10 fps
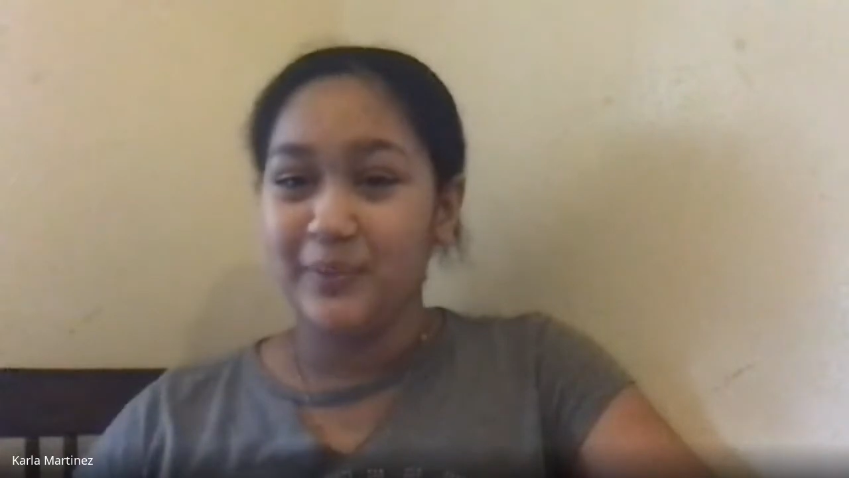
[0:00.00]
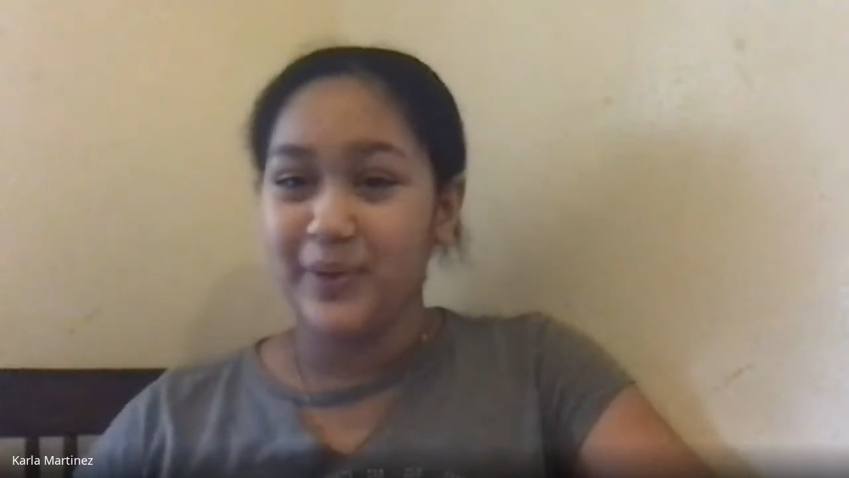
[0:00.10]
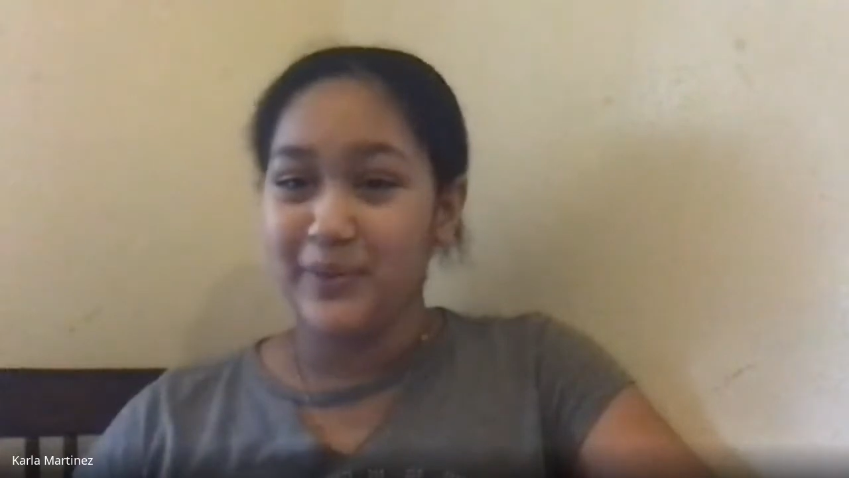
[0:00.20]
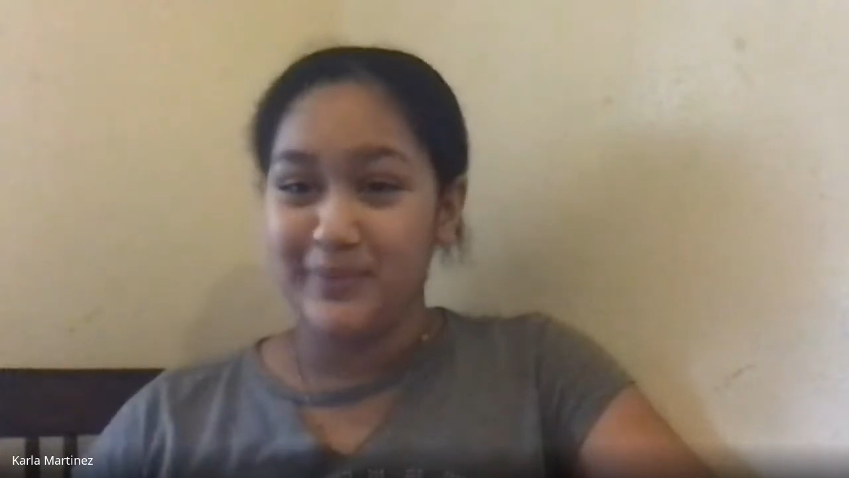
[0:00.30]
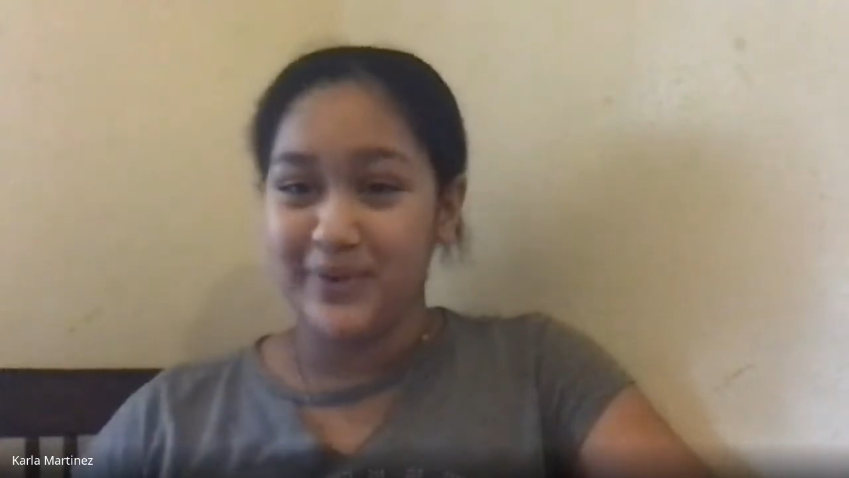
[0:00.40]

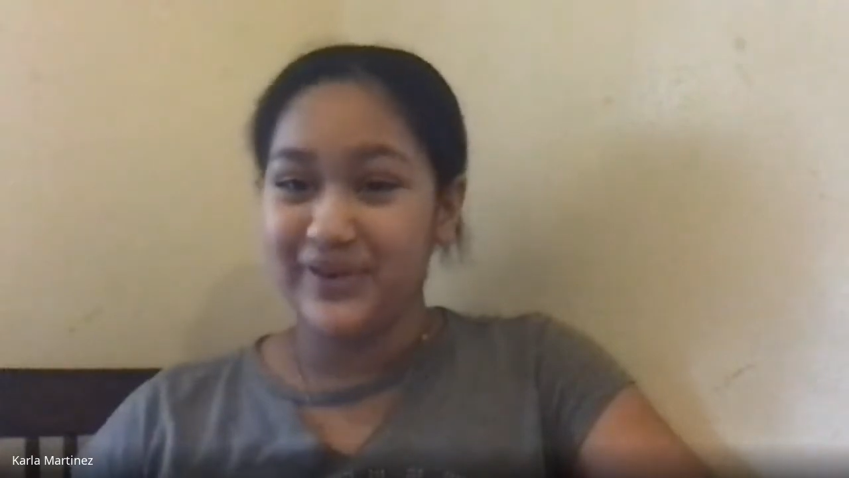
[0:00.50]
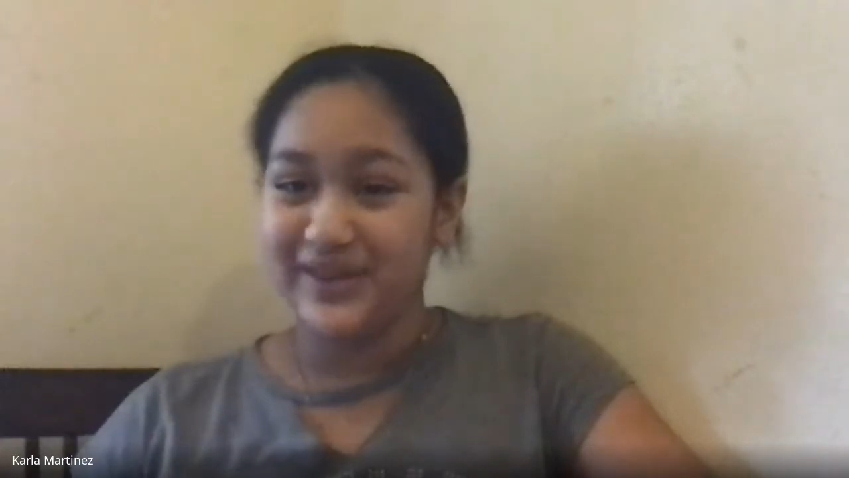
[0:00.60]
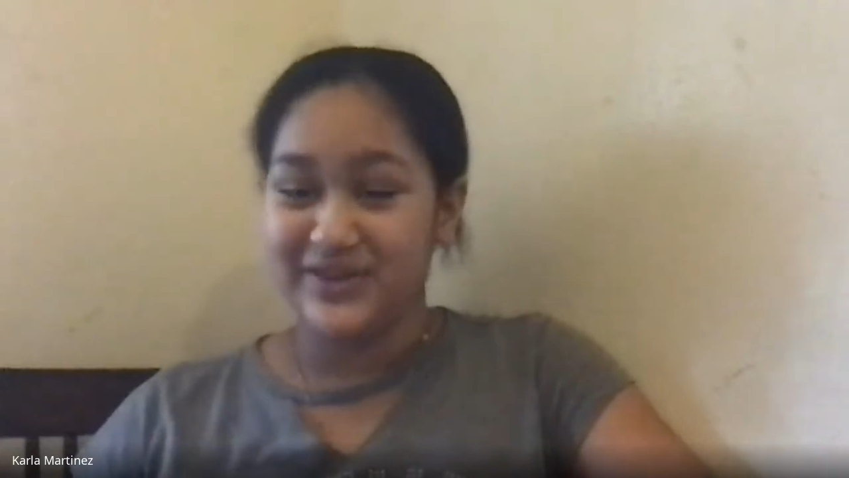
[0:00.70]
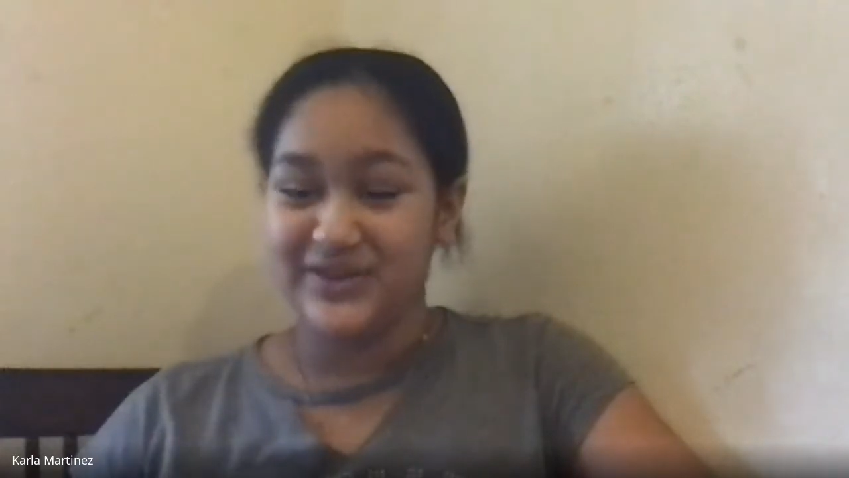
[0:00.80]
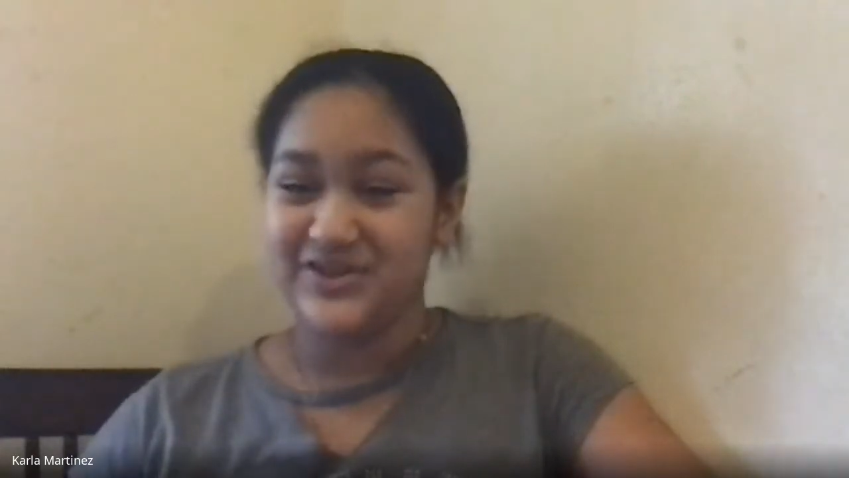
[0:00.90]
put milk
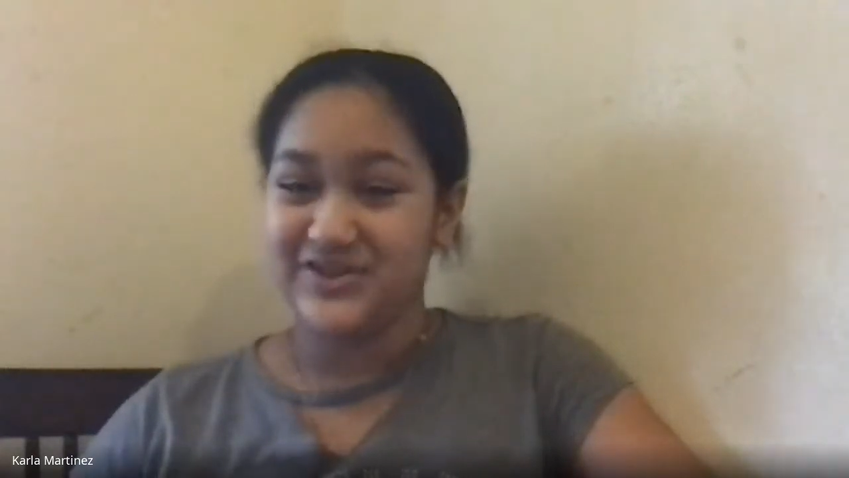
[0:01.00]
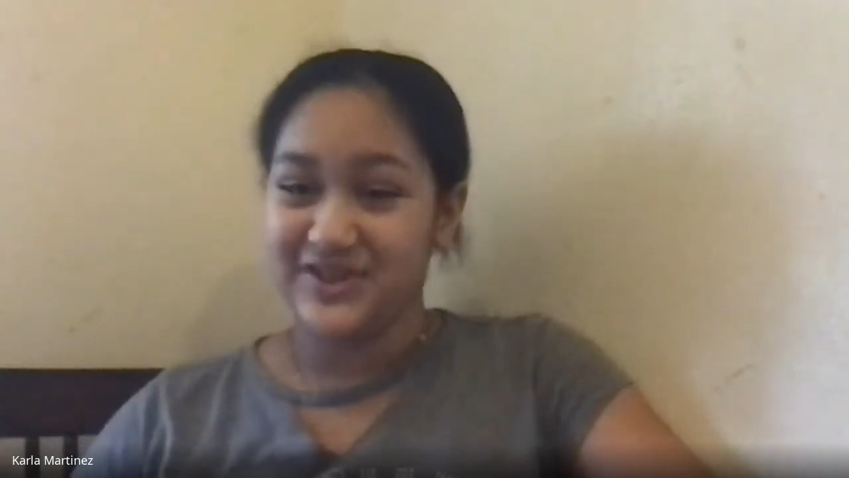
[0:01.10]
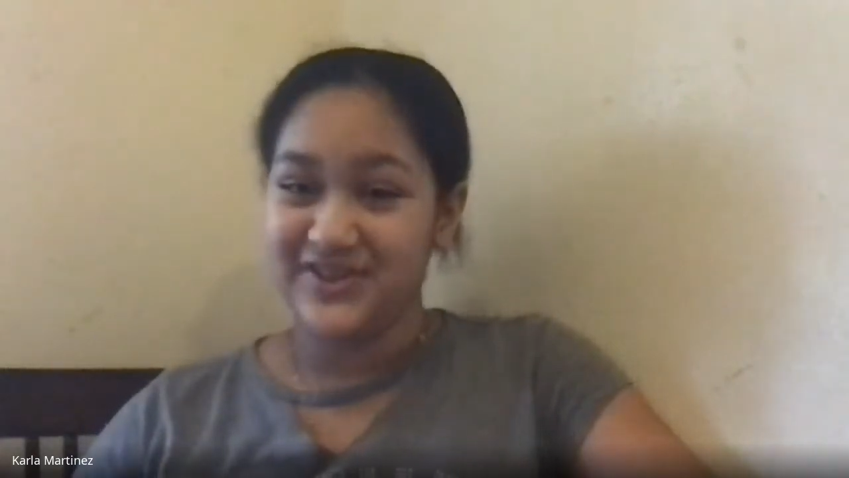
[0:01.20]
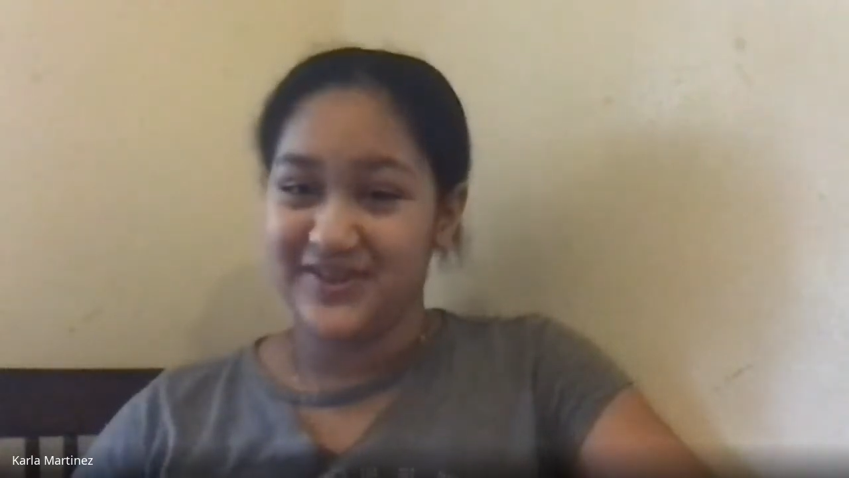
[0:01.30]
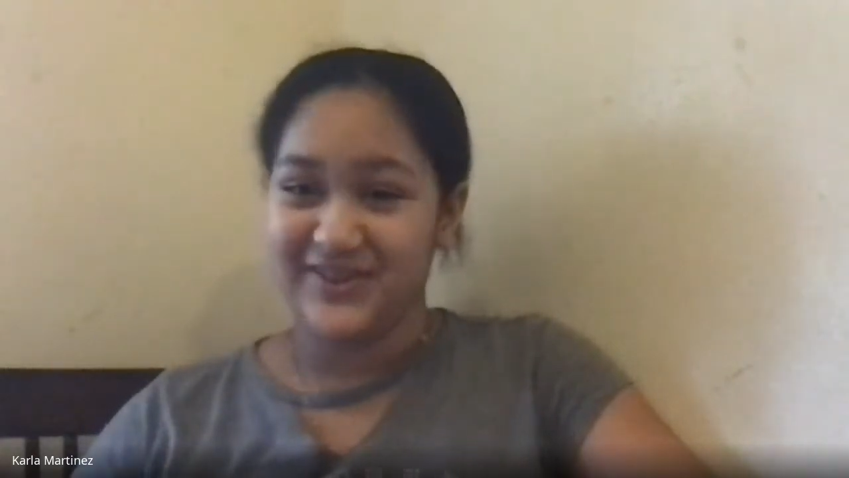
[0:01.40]
in their
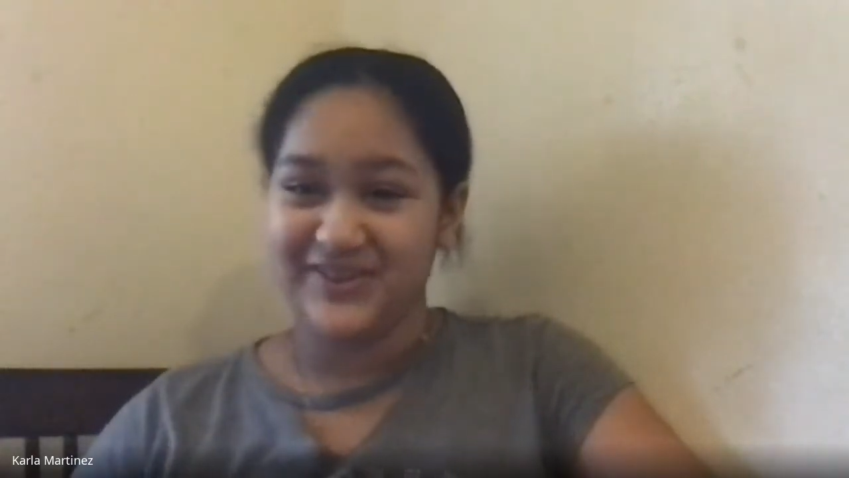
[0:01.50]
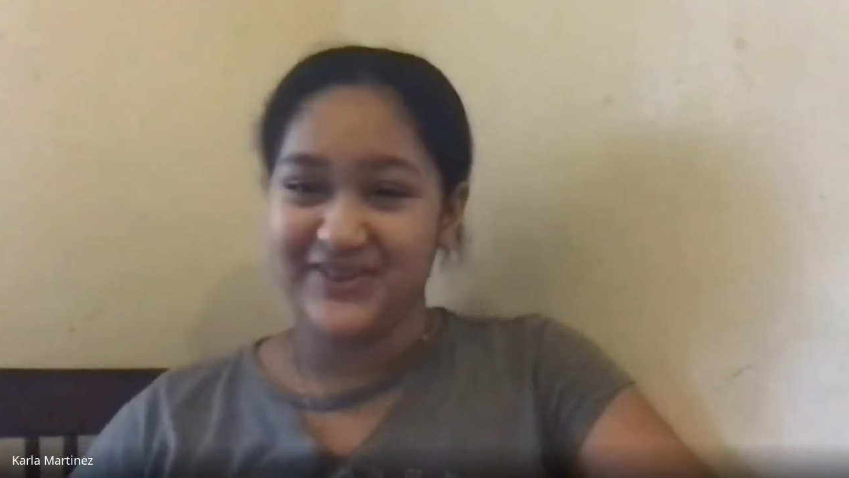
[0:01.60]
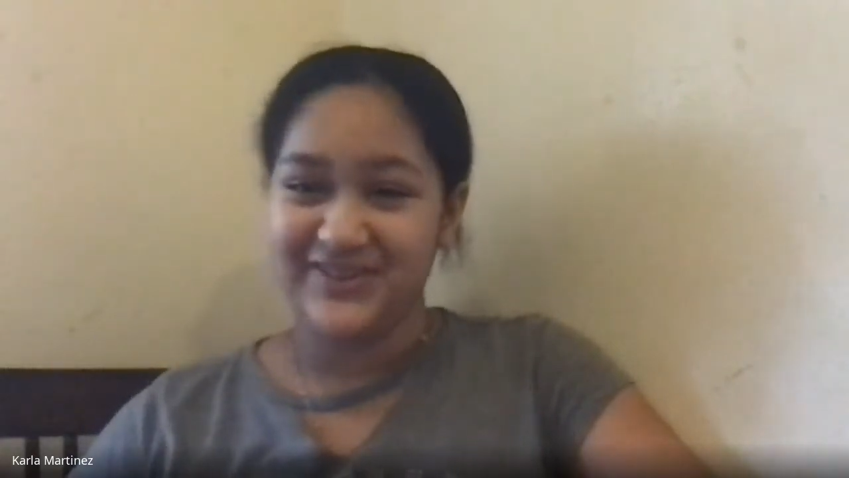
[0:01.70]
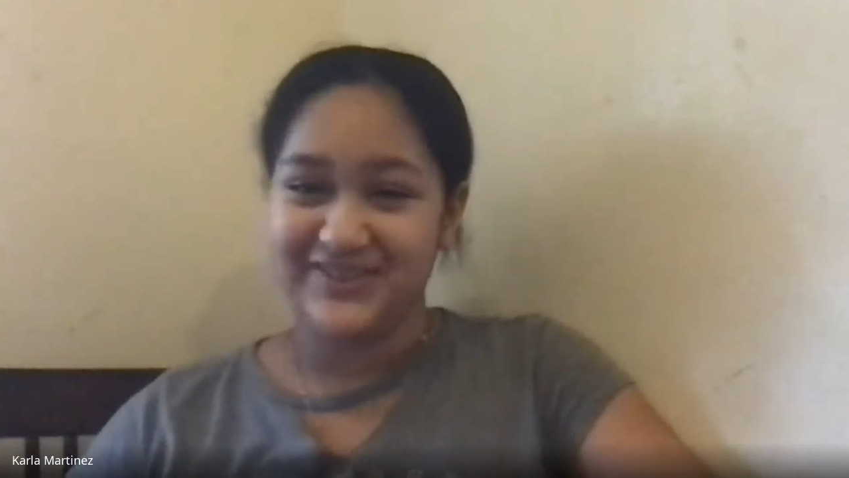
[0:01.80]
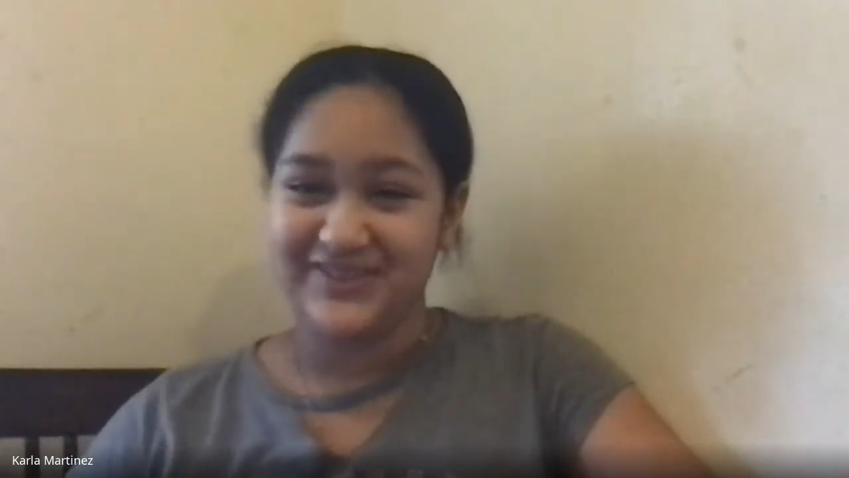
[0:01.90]
cereal.